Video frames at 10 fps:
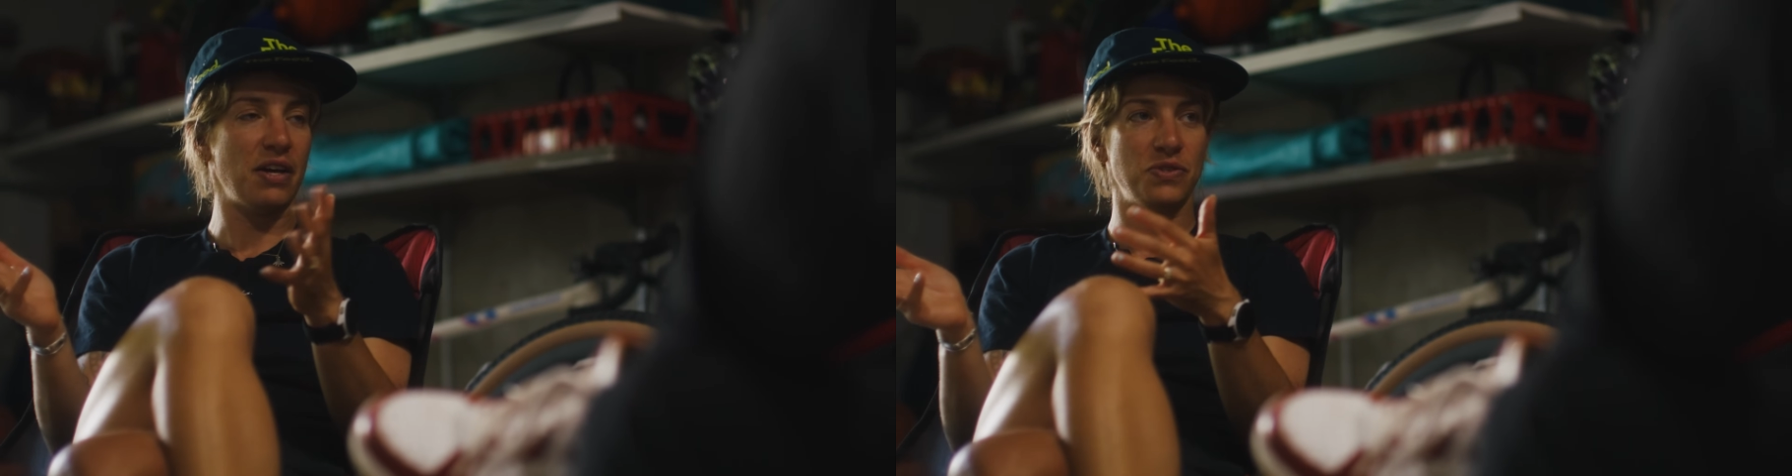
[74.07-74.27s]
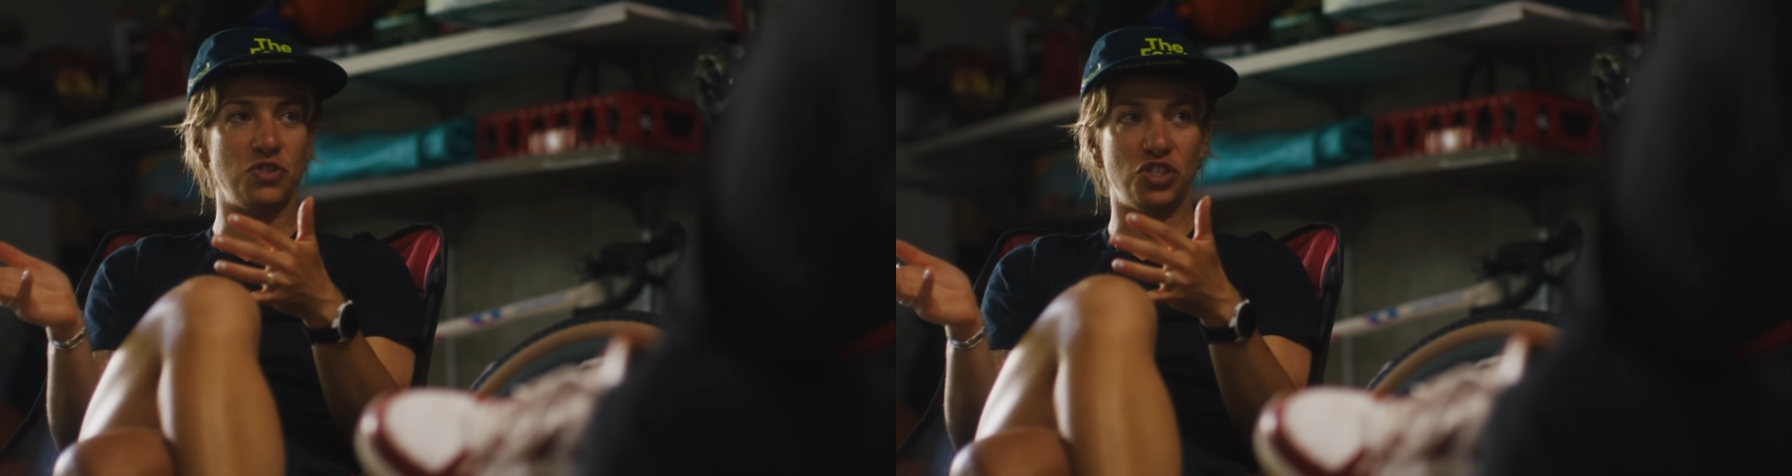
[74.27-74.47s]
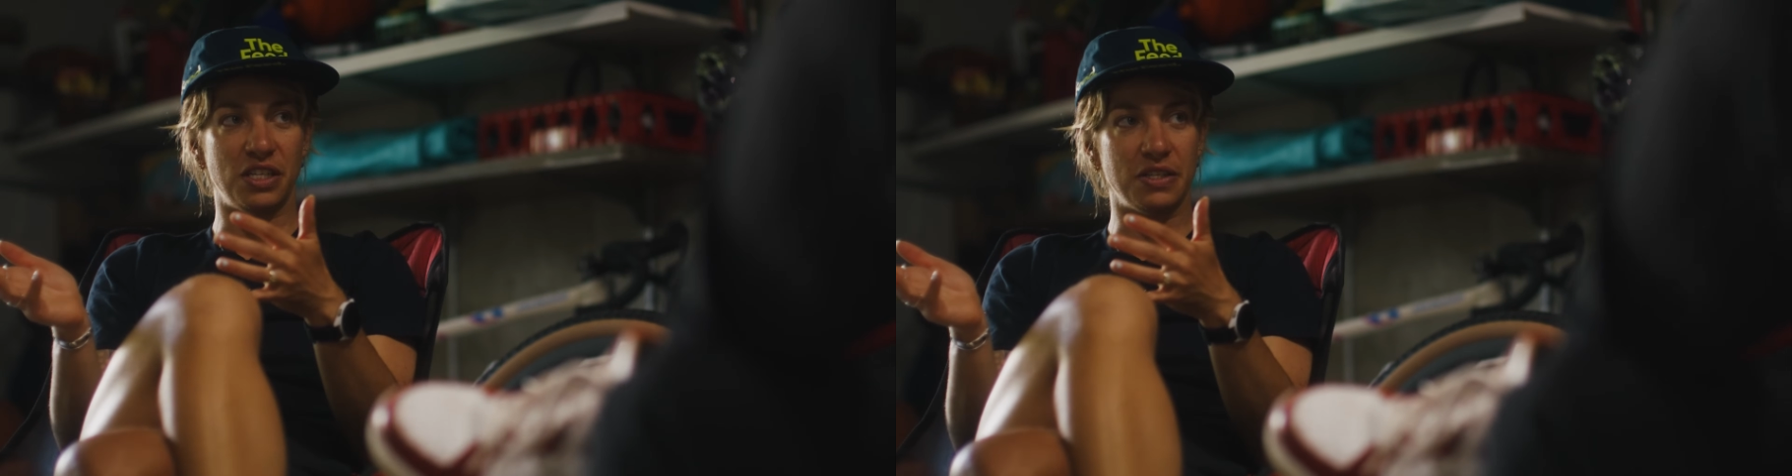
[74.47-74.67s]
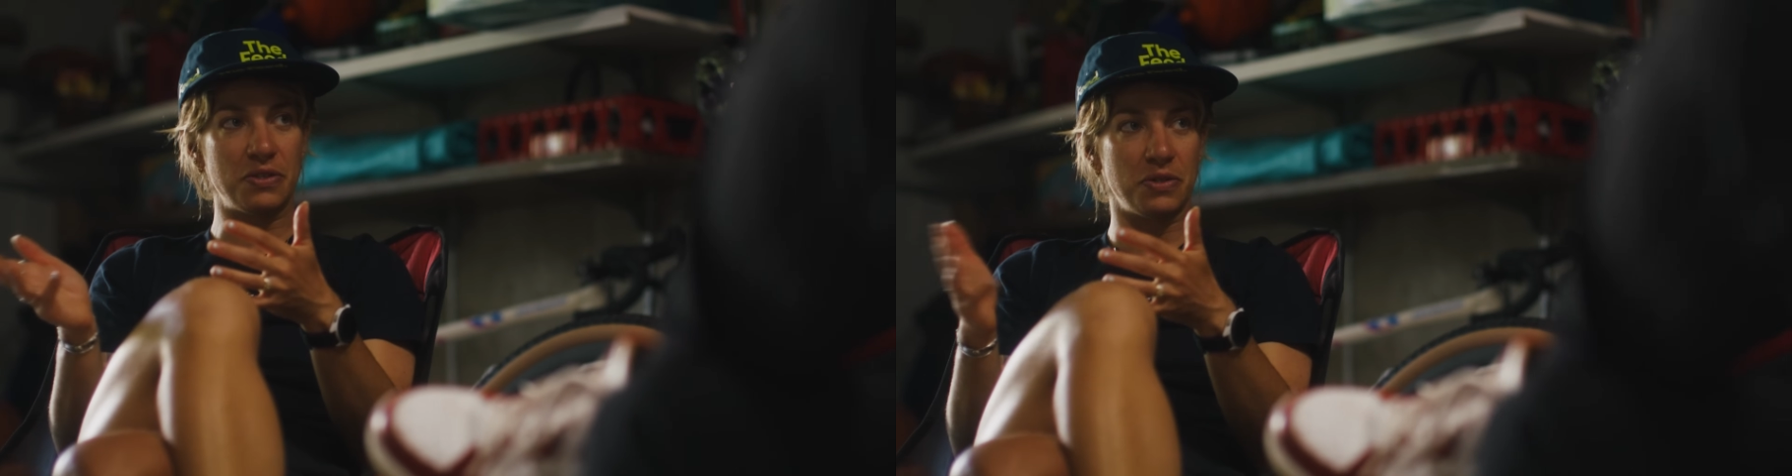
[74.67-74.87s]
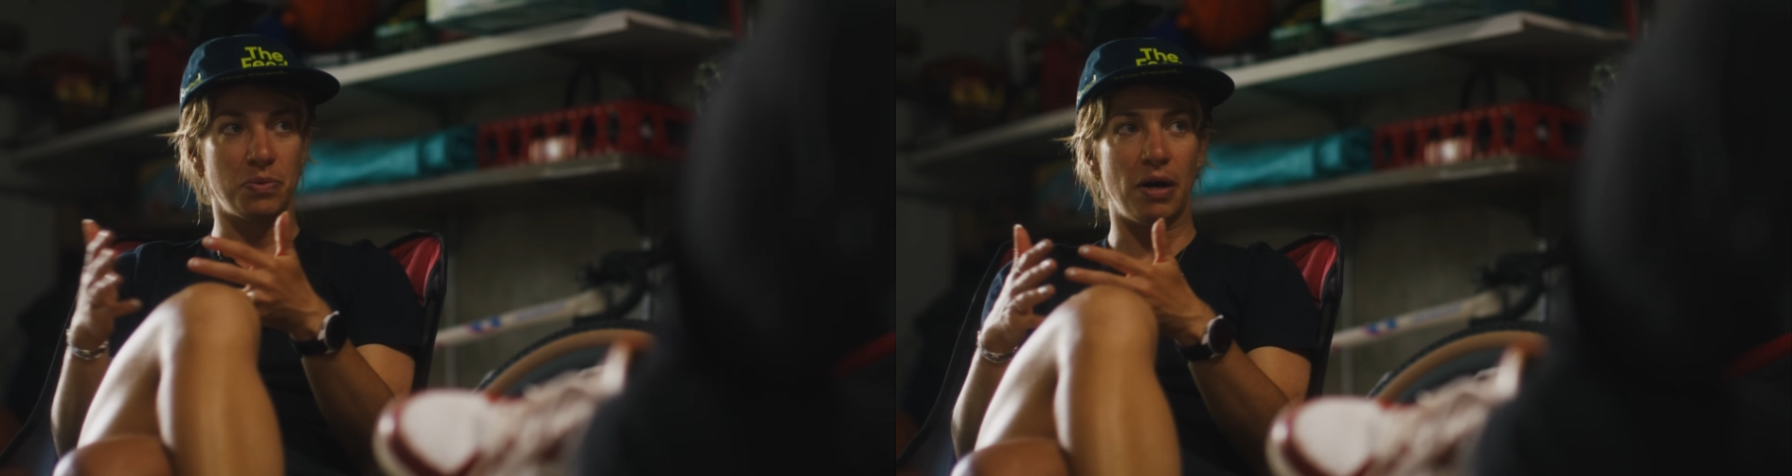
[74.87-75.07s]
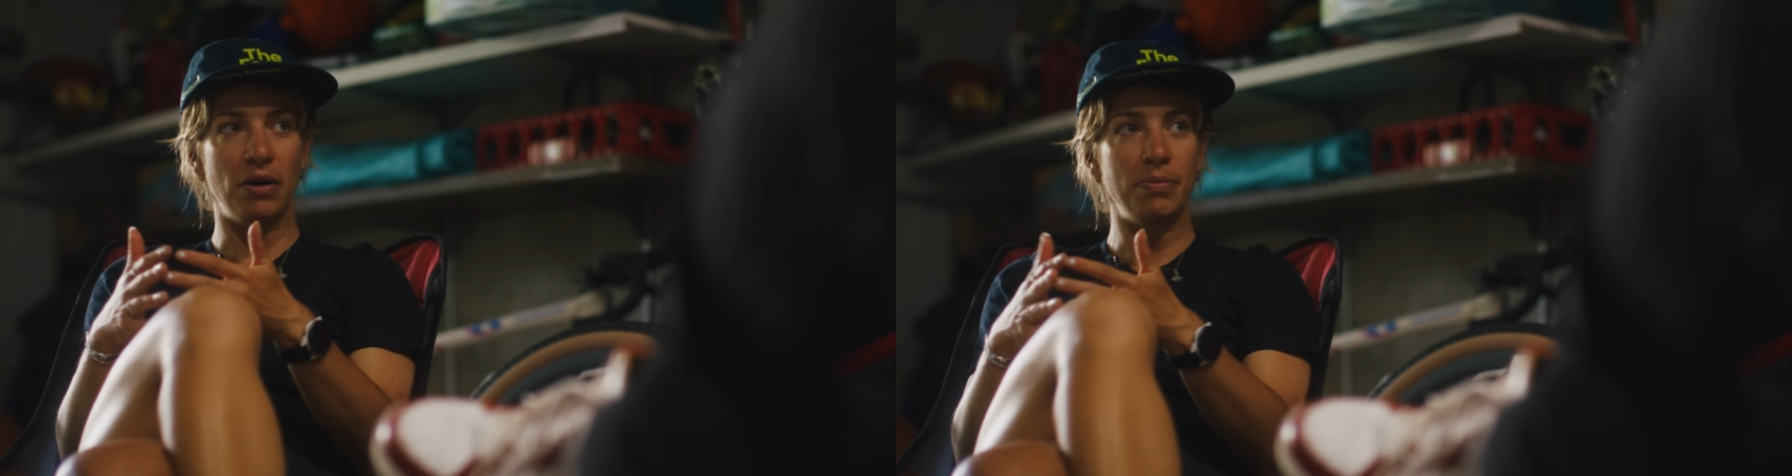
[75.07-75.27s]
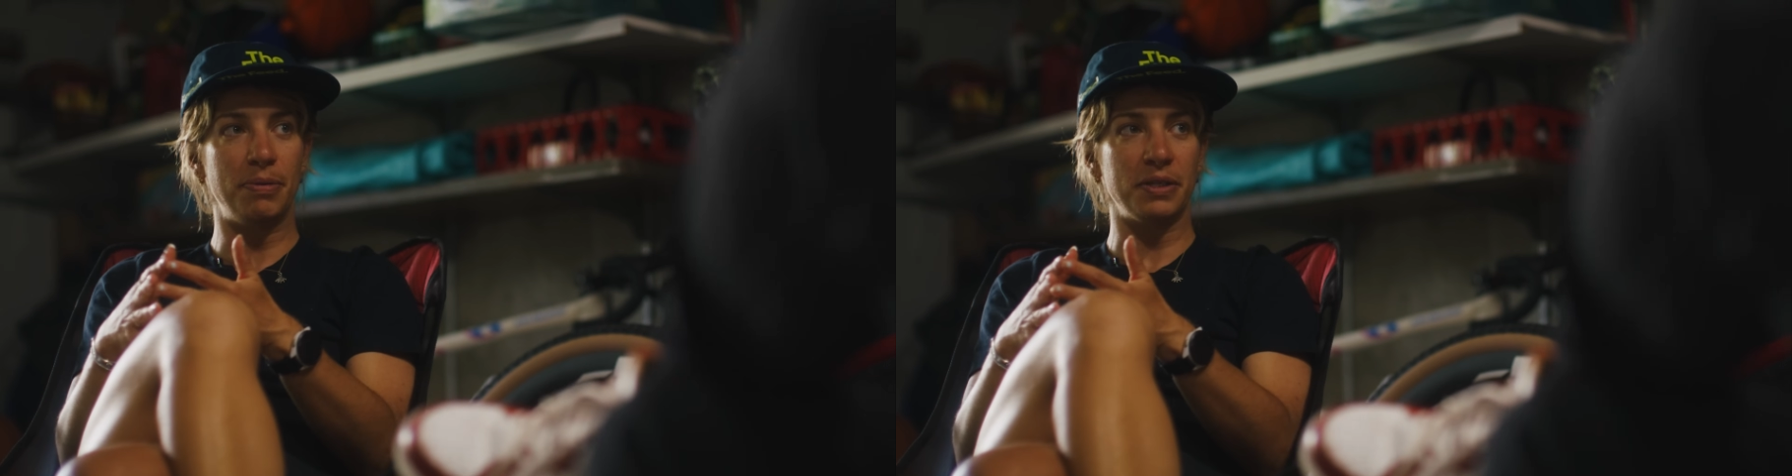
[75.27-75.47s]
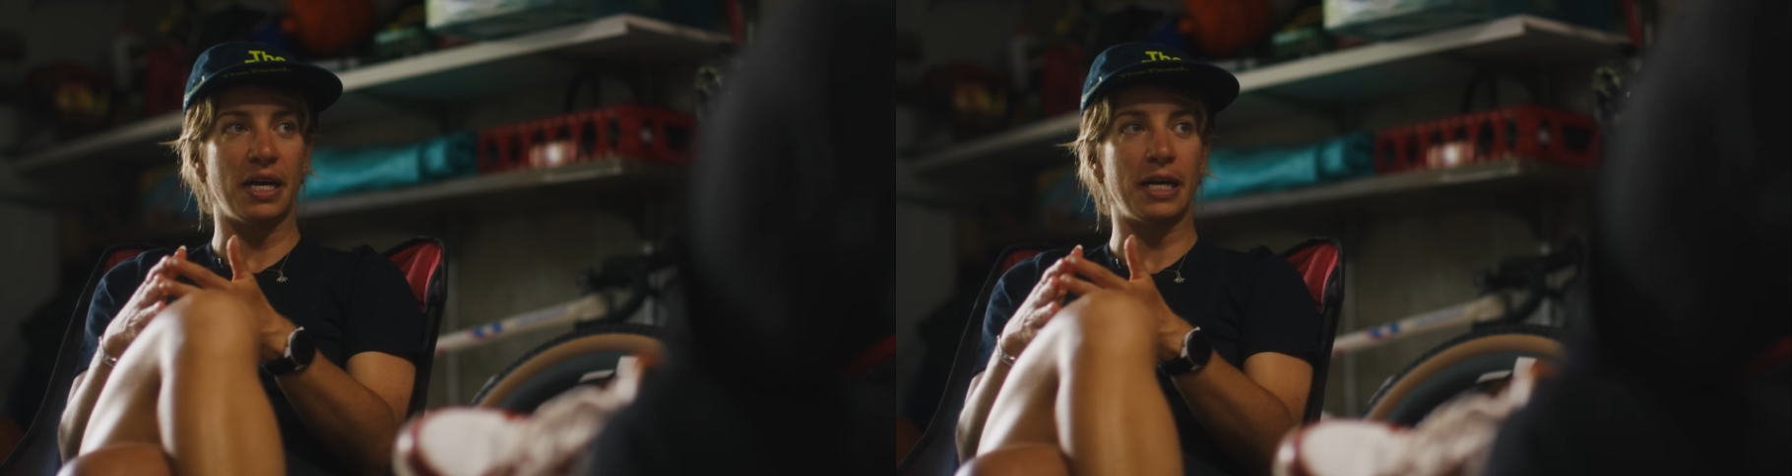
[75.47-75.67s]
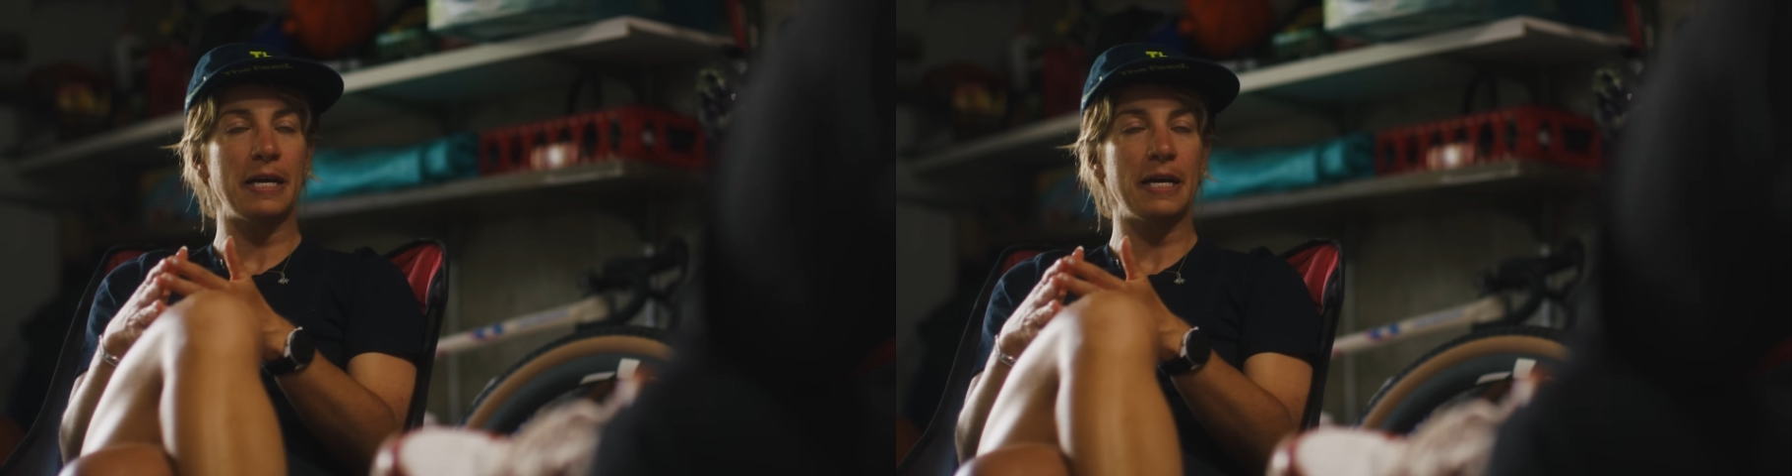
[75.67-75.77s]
as G is as well. But